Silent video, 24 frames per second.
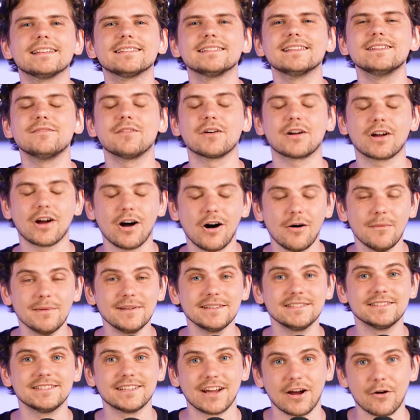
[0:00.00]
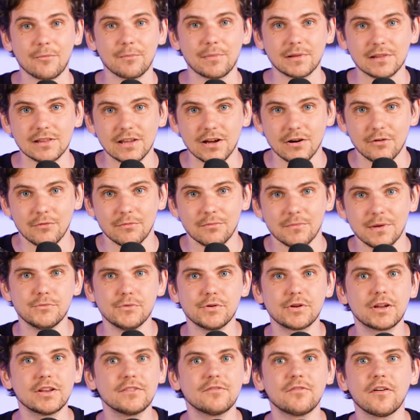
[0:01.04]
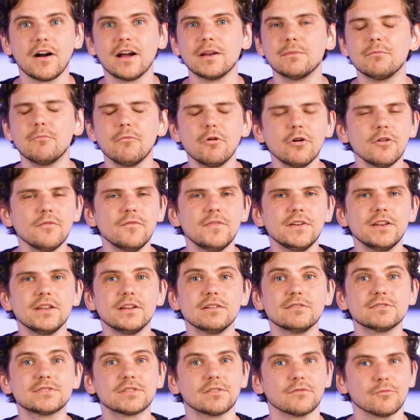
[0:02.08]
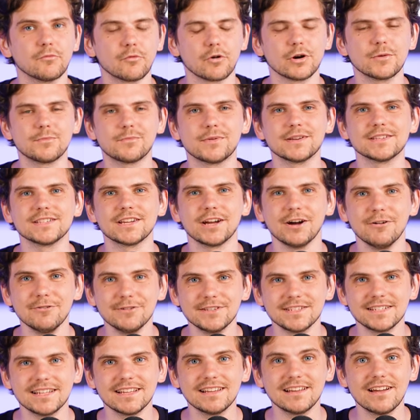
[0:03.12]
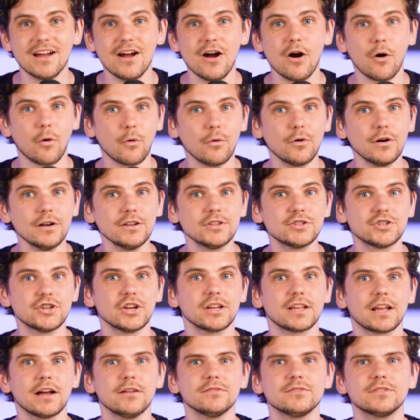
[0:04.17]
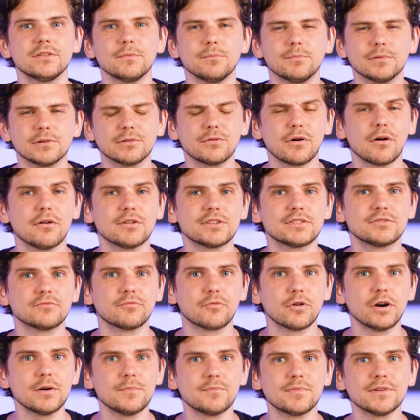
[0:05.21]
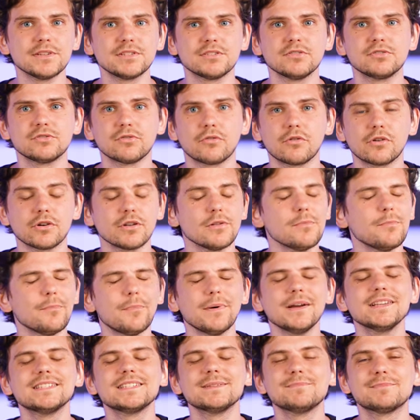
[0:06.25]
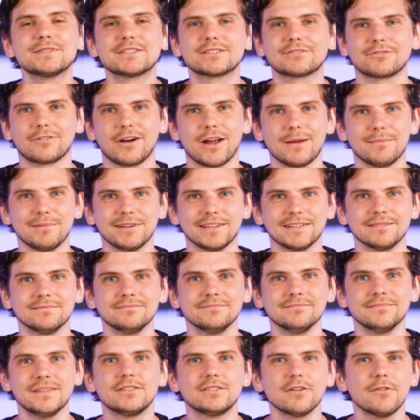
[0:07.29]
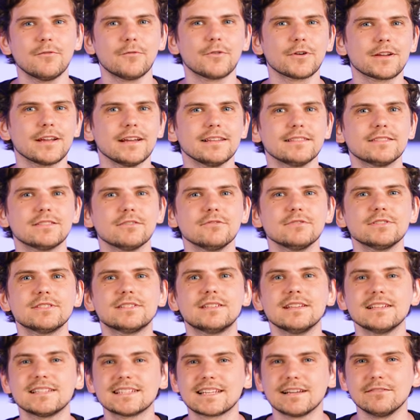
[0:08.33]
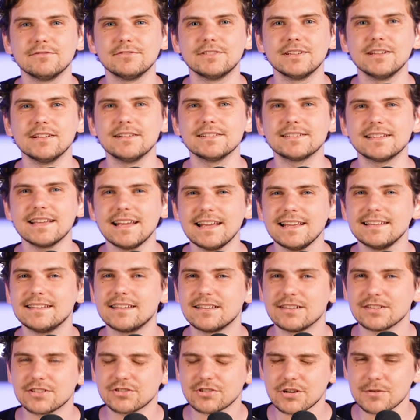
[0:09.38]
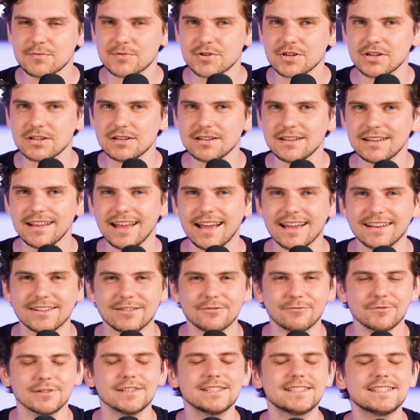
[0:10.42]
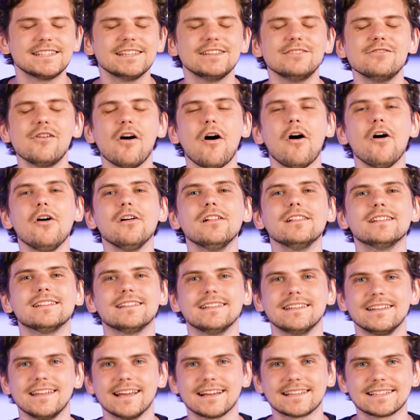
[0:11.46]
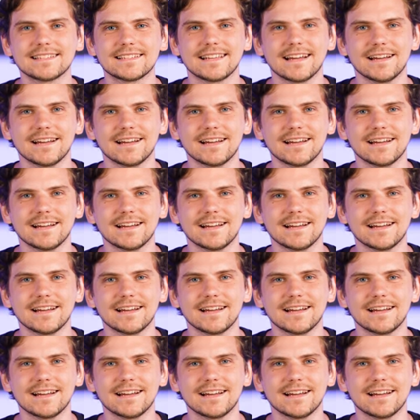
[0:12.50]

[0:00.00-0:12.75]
and leave a comment down below. You can find more videos on WordPress hosting or check out the Bluehost WordPress tutorial by subscribing. Don't forget those discount deals in the description, and I will see you all next